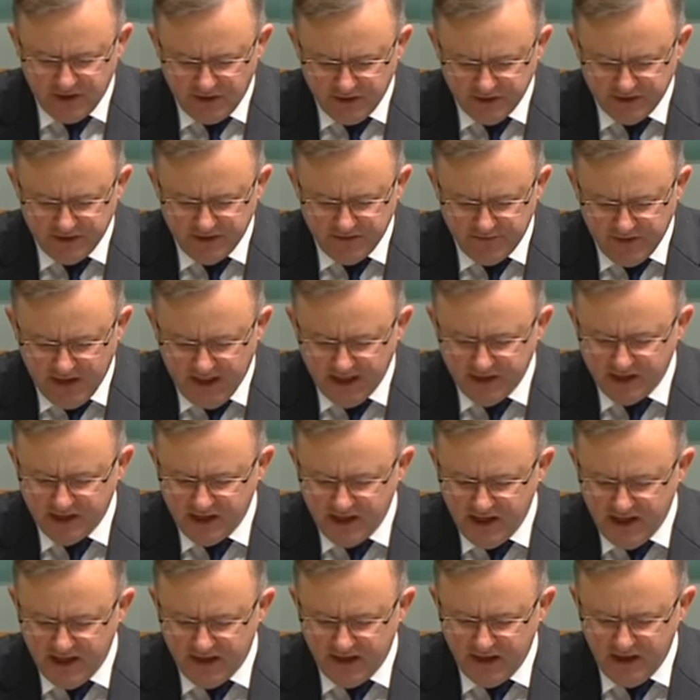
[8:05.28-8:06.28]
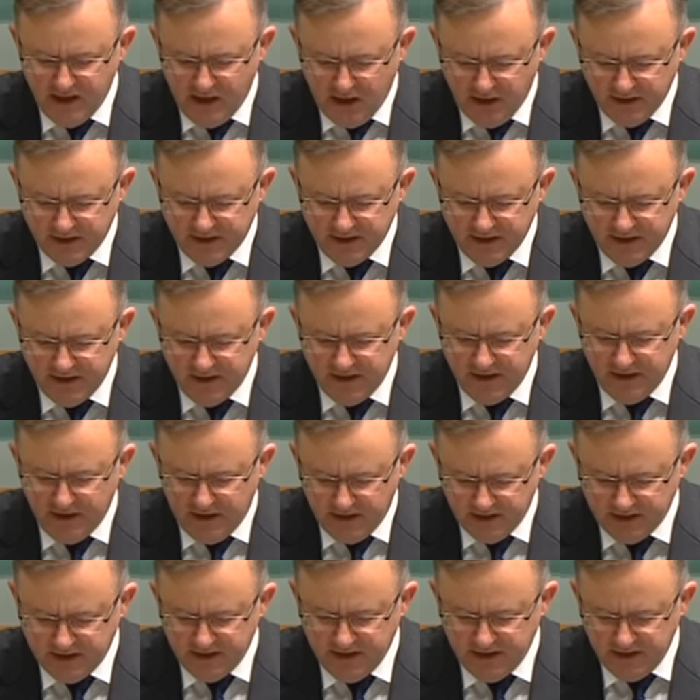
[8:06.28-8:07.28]
Conservation Act
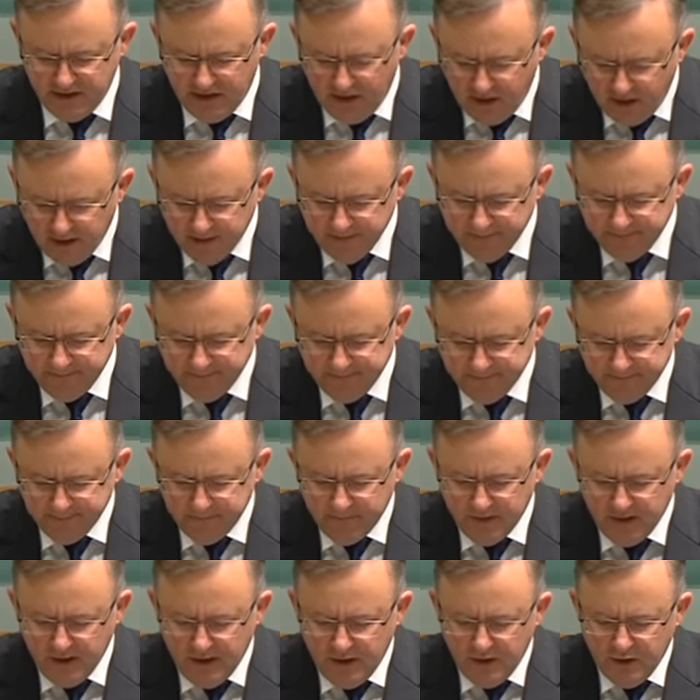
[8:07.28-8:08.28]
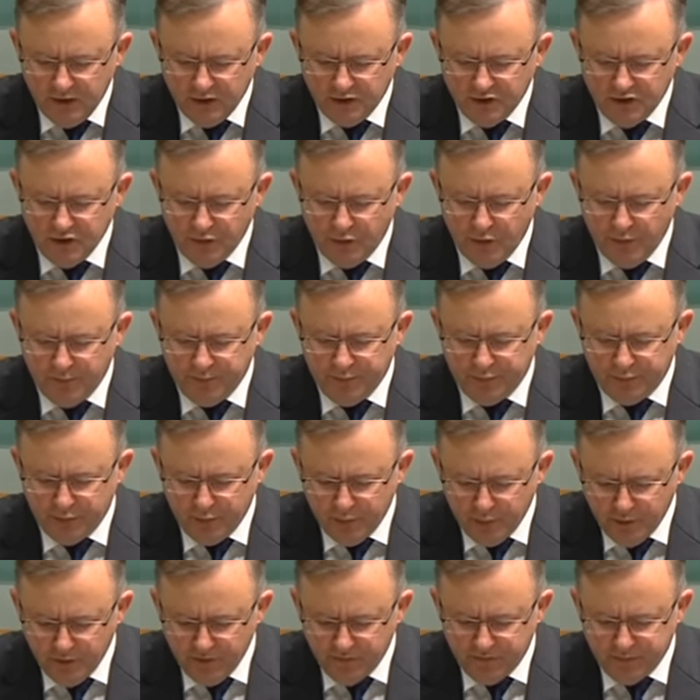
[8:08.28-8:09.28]
1999 to
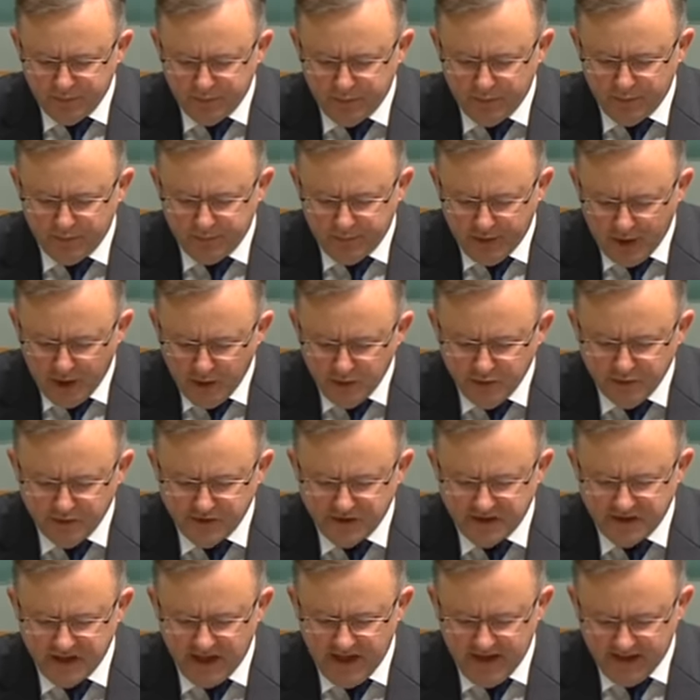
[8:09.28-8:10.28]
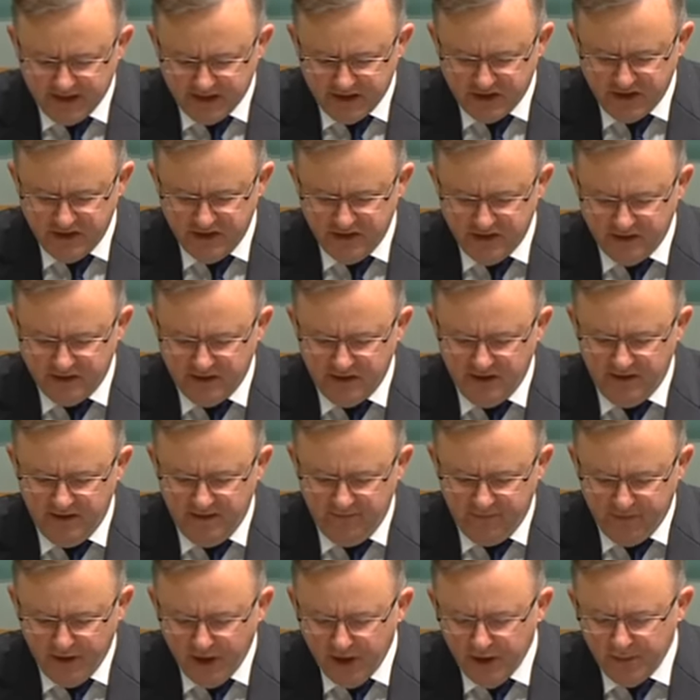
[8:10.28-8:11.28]
approve proposed action to
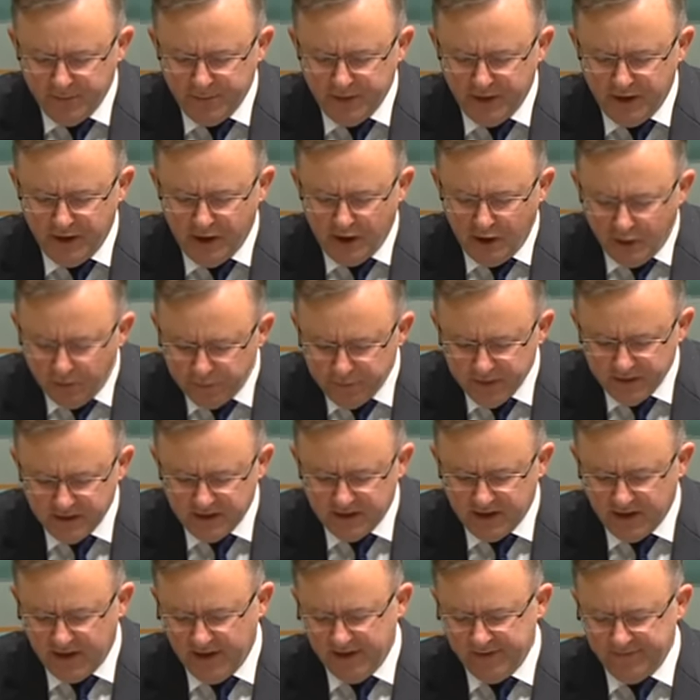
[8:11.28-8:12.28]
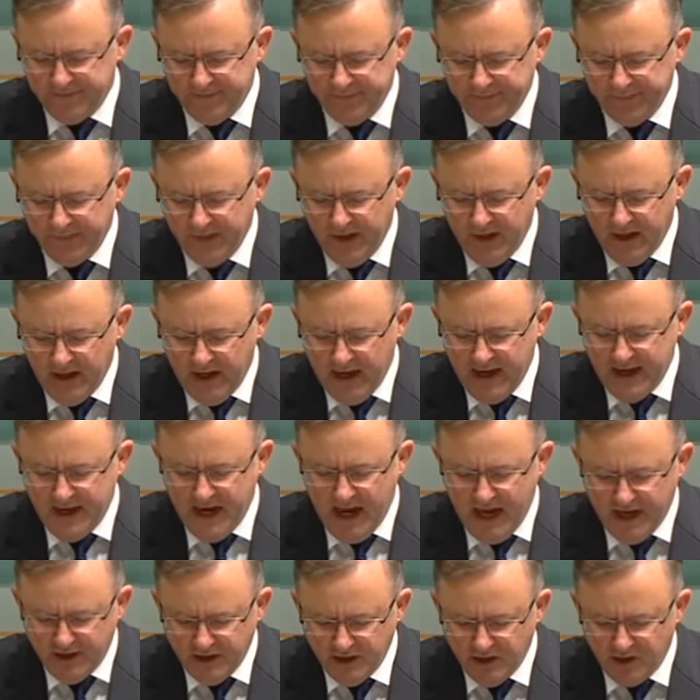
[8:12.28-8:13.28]
develop an open cut and
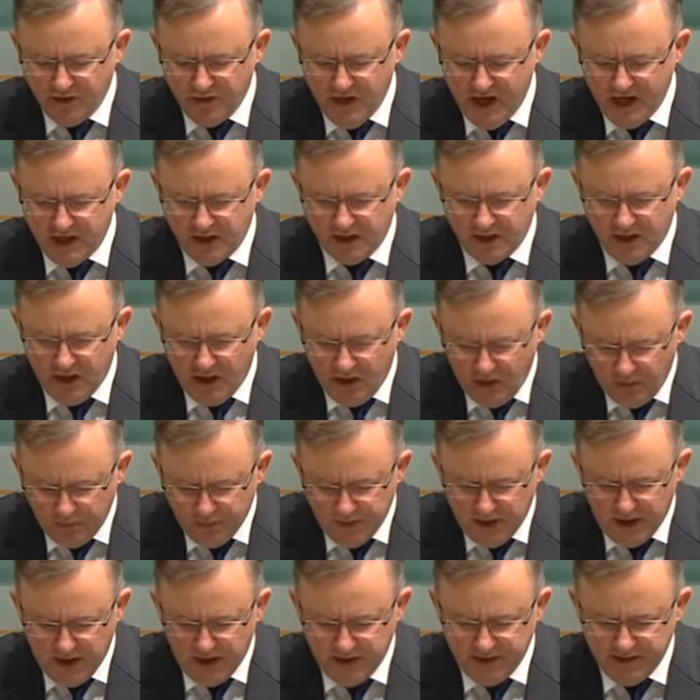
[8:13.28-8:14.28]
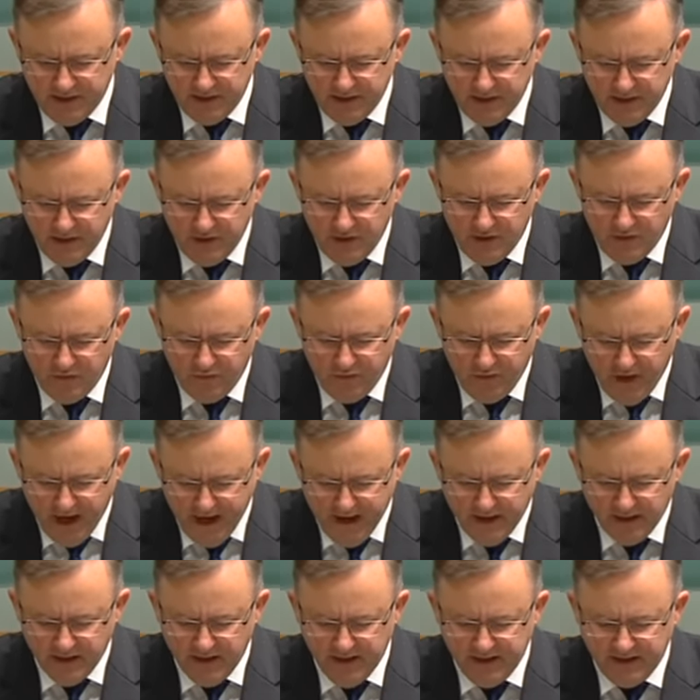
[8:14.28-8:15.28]
underground coal mine,
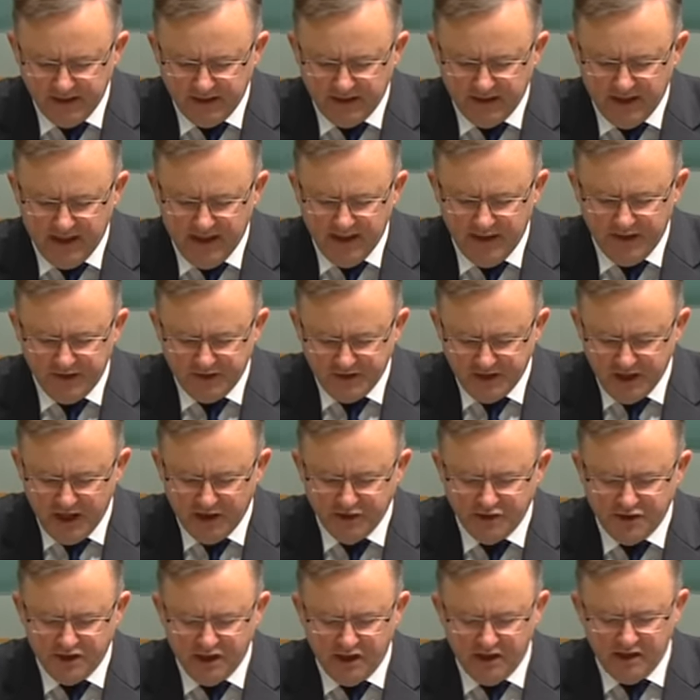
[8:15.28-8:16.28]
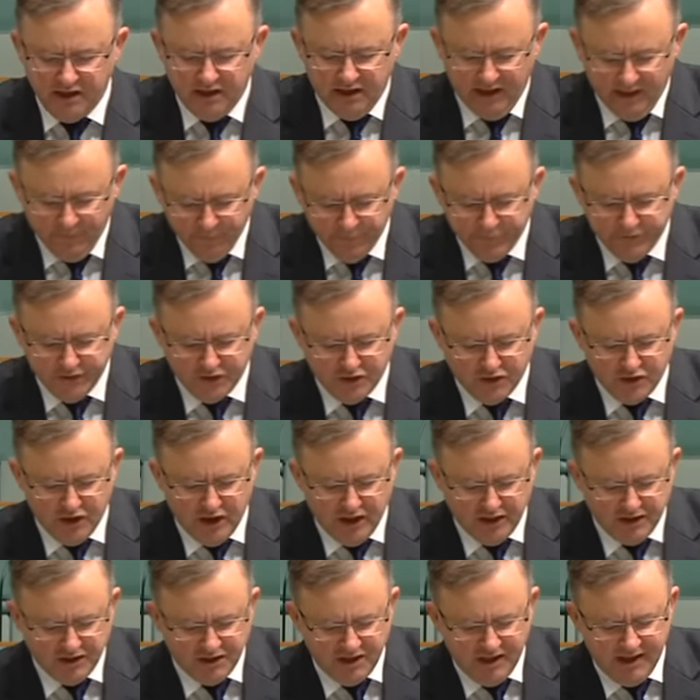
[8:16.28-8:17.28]
rail link and associated
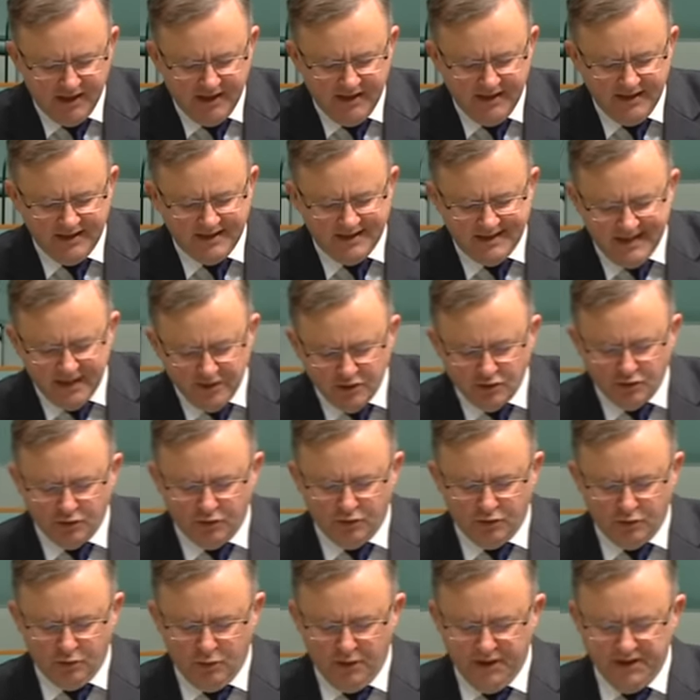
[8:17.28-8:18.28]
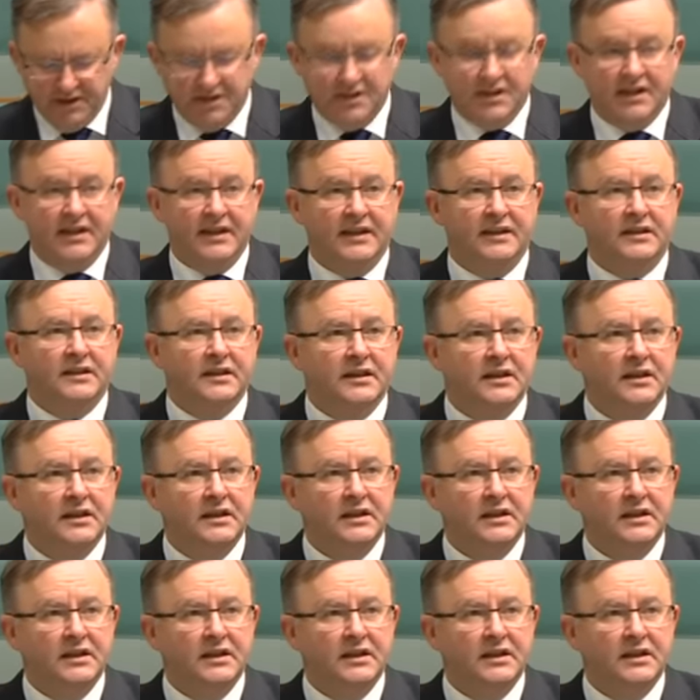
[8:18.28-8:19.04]
infrastructure in central Queensland,